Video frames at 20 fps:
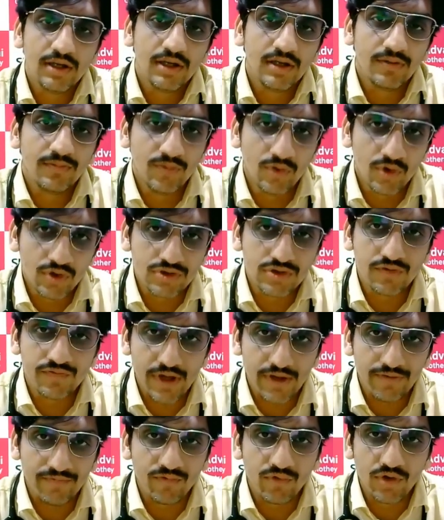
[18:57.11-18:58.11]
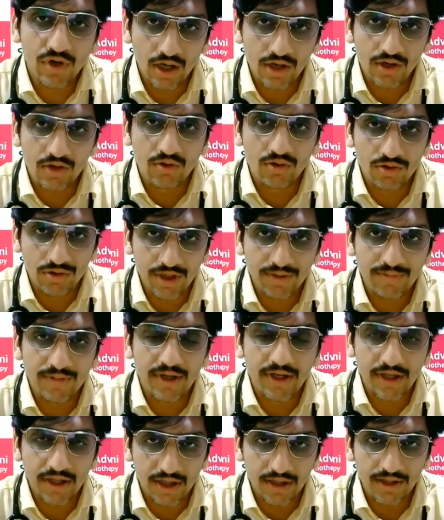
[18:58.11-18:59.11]
most of them would undergo treatment
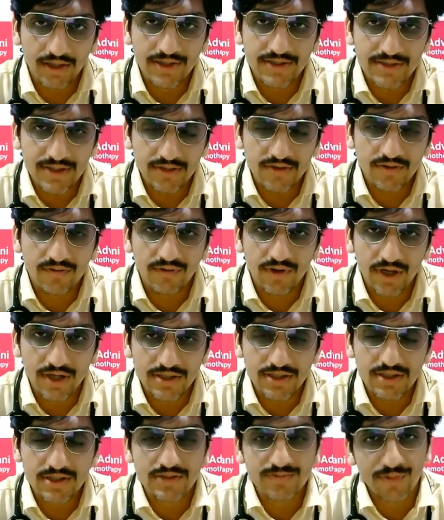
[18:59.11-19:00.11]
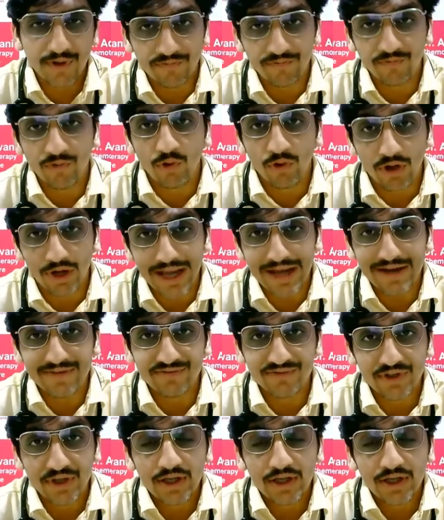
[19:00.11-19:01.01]
in early stage of the disease, but four lives